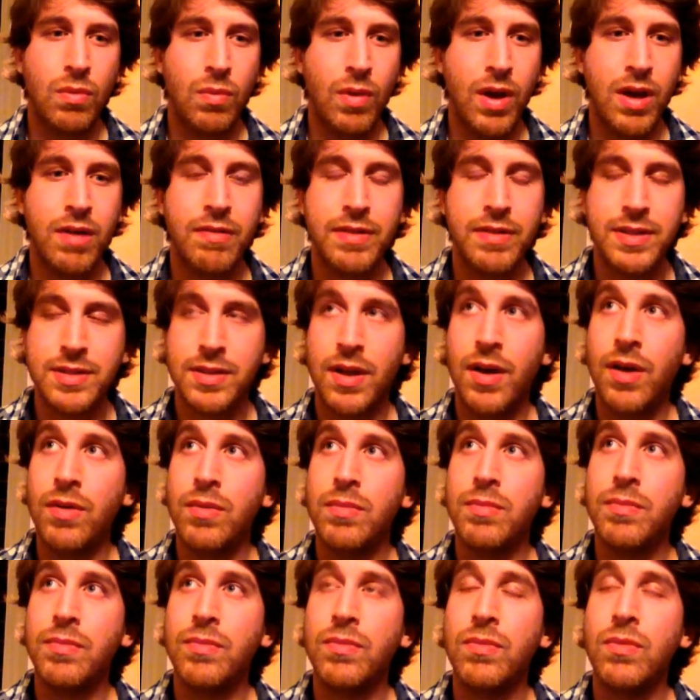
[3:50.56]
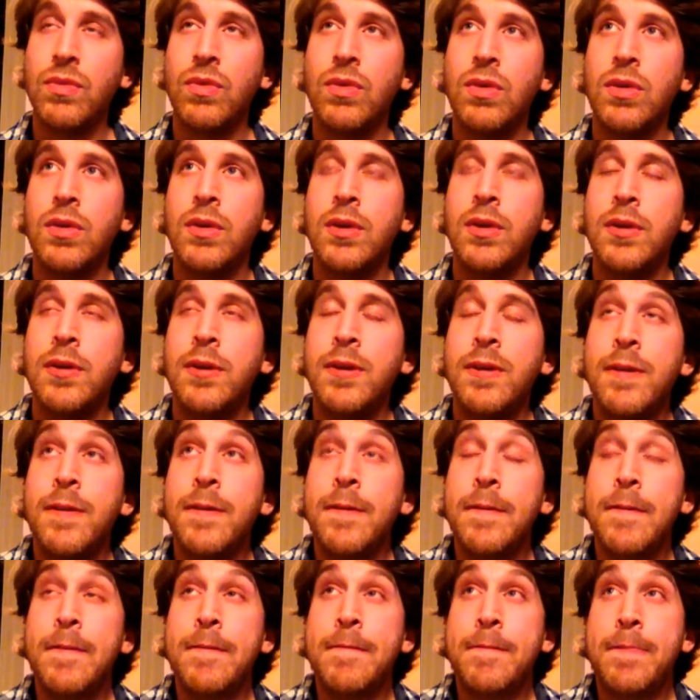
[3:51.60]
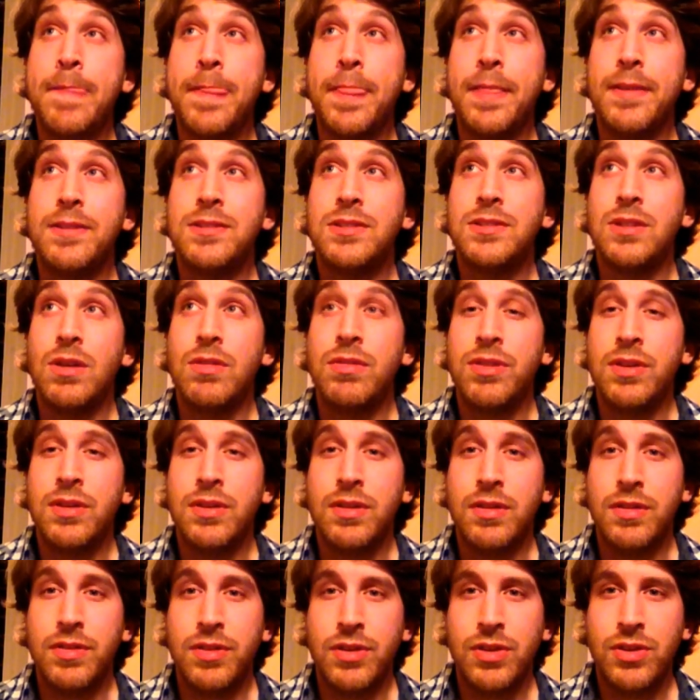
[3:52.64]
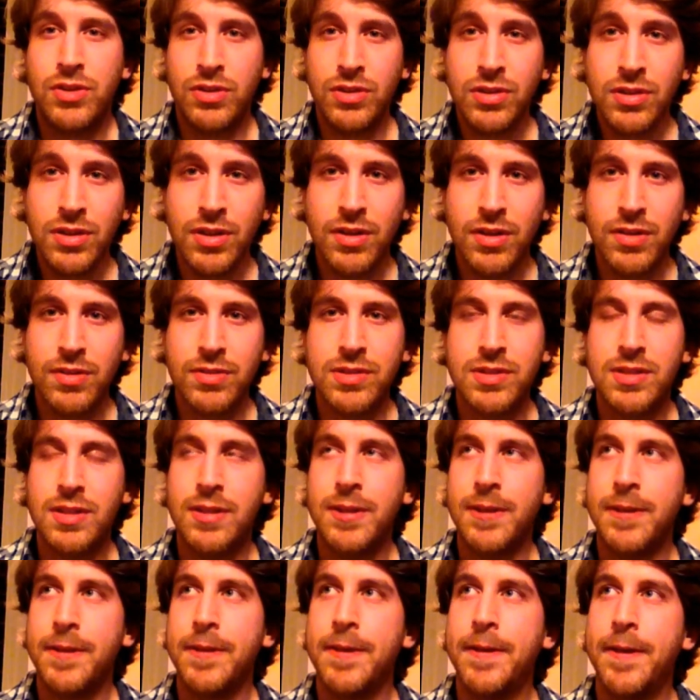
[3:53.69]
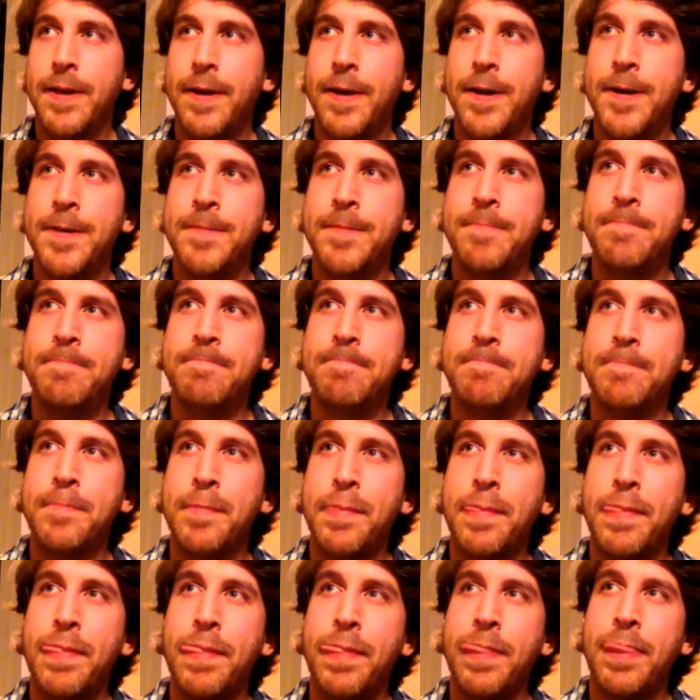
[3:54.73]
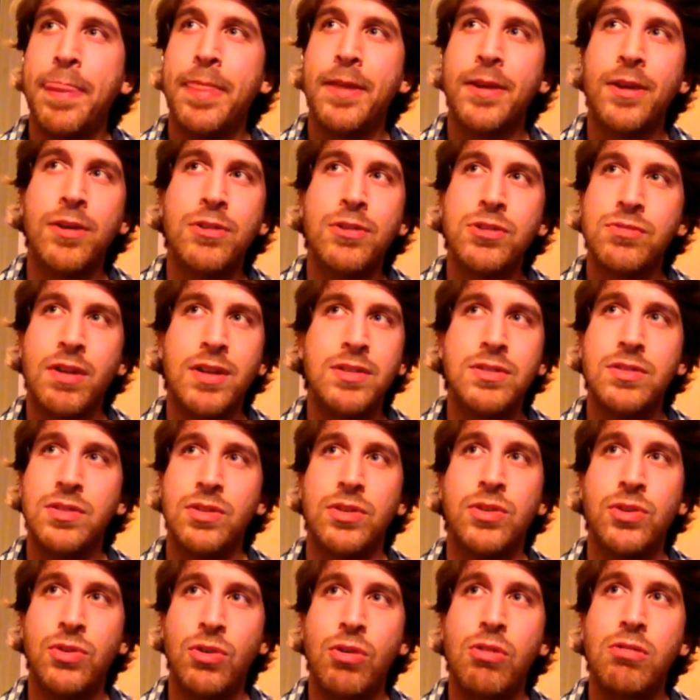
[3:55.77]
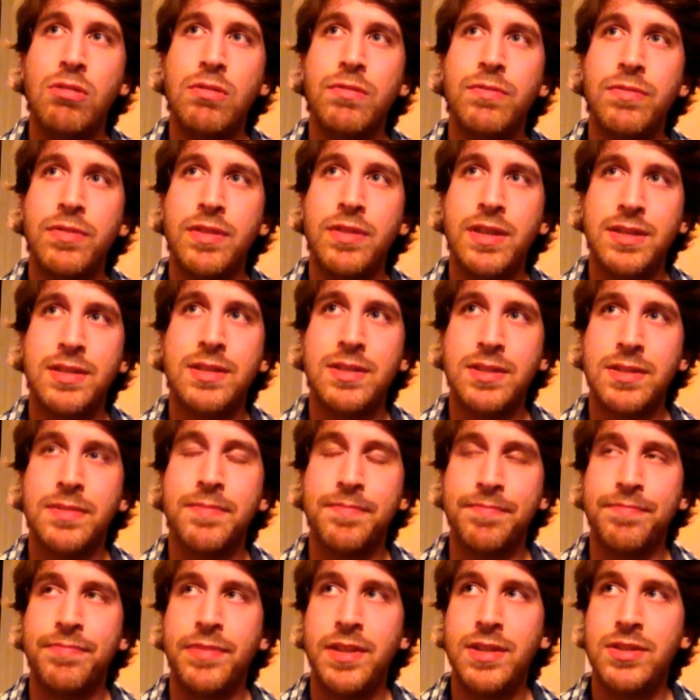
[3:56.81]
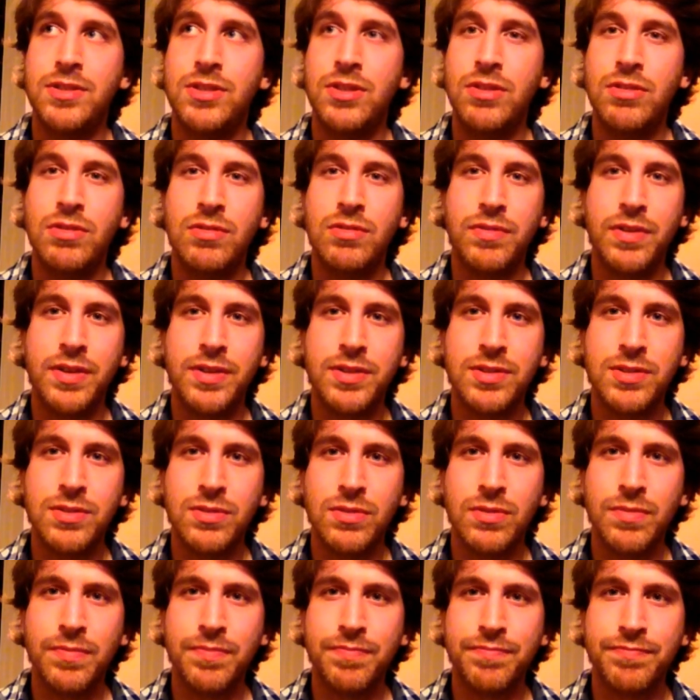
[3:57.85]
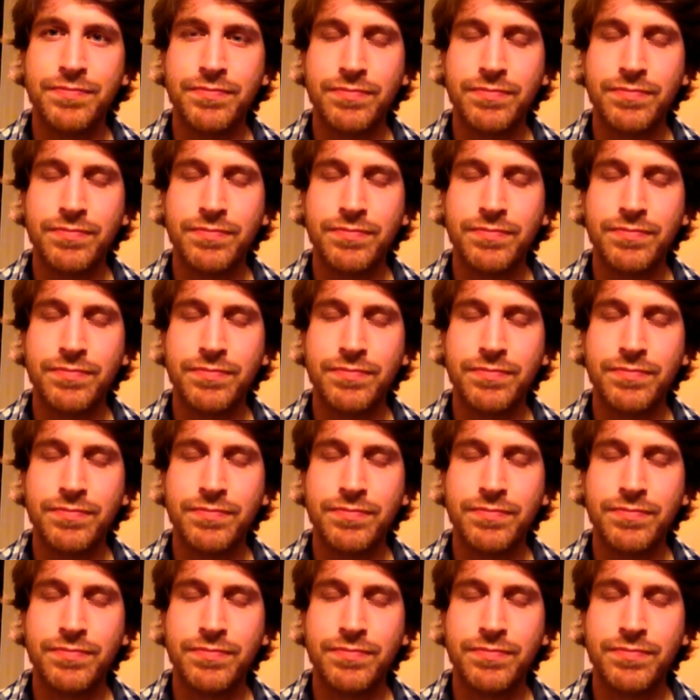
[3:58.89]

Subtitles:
Where is home? So the good news that goes right to the core of this universal